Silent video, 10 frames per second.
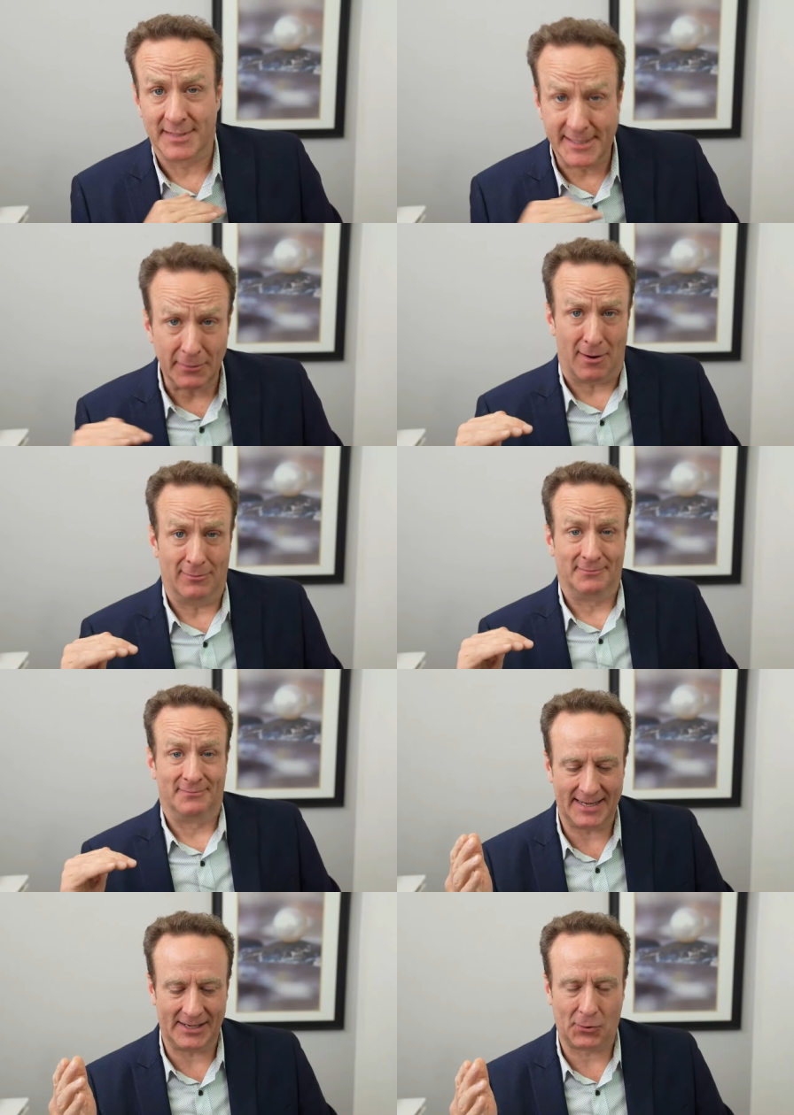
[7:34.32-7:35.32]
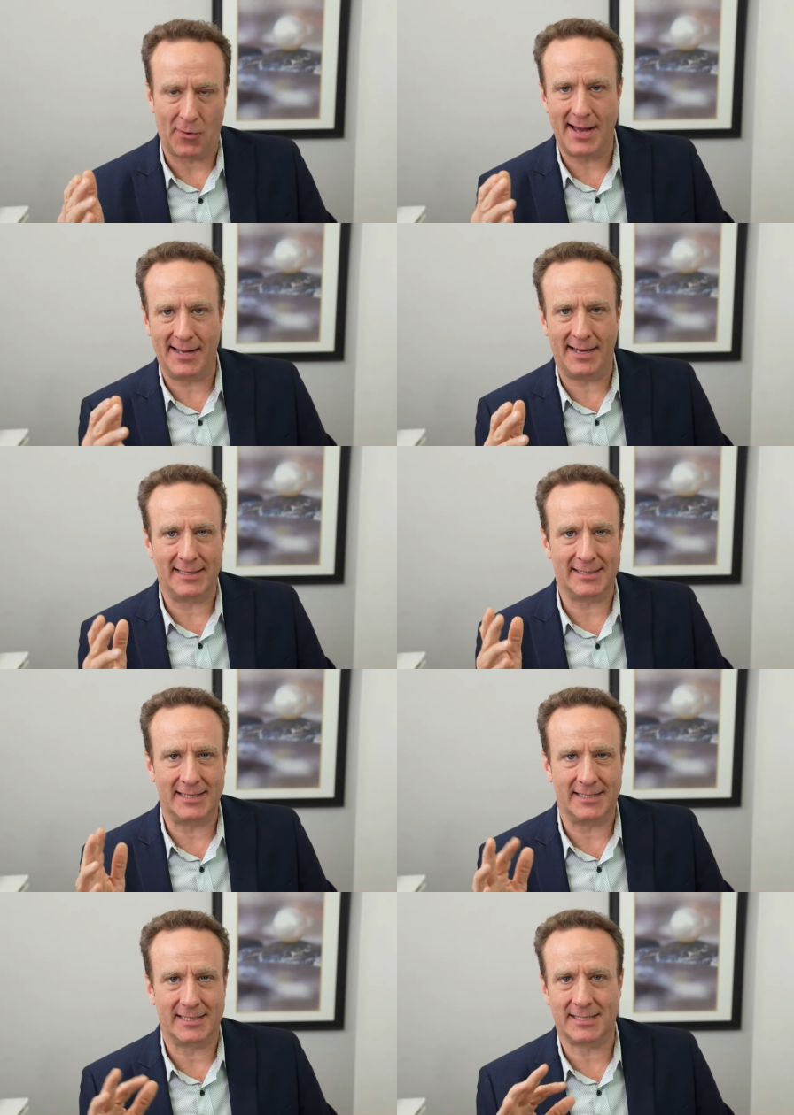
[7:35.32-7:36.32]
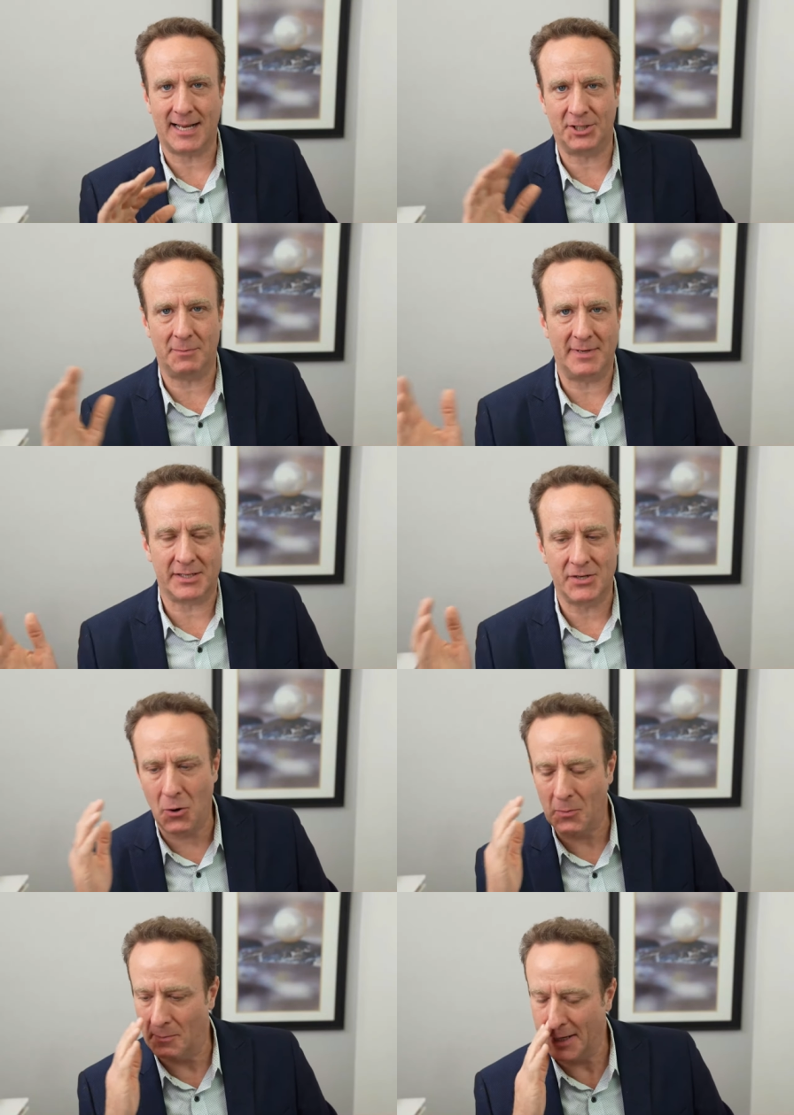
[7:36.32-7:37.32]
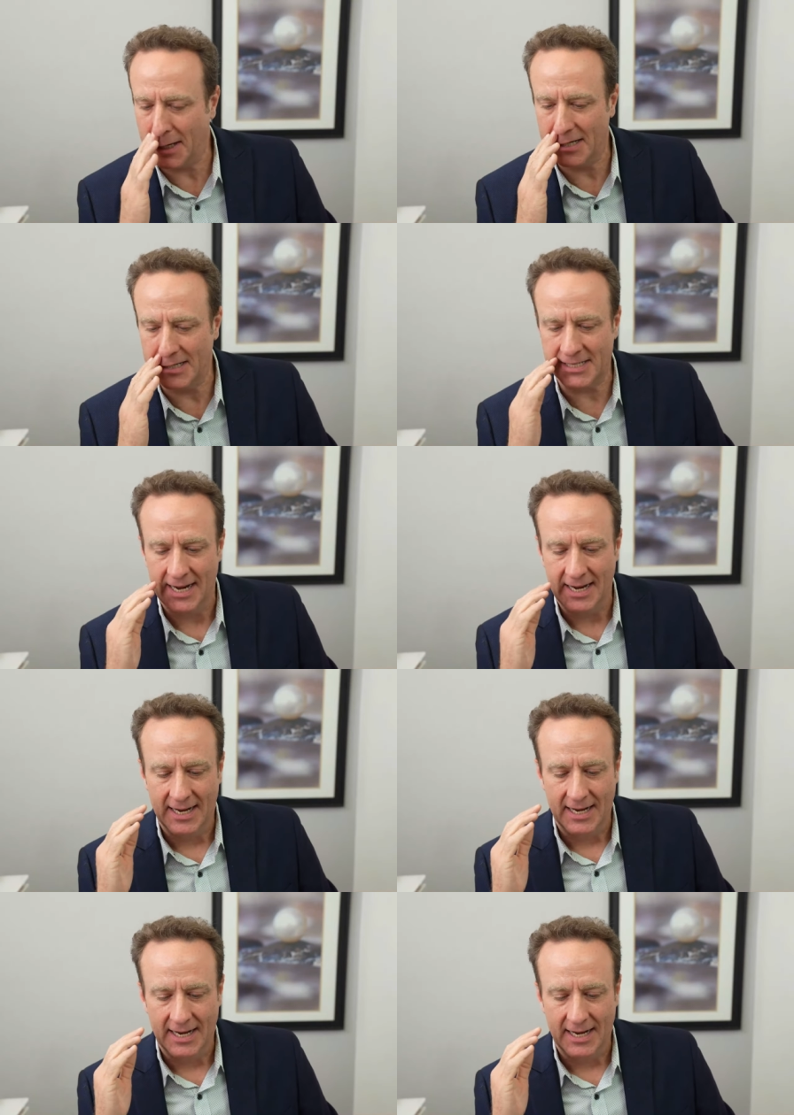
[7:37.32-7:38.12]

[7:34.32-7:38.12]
zero. grading is, is such a misnomer because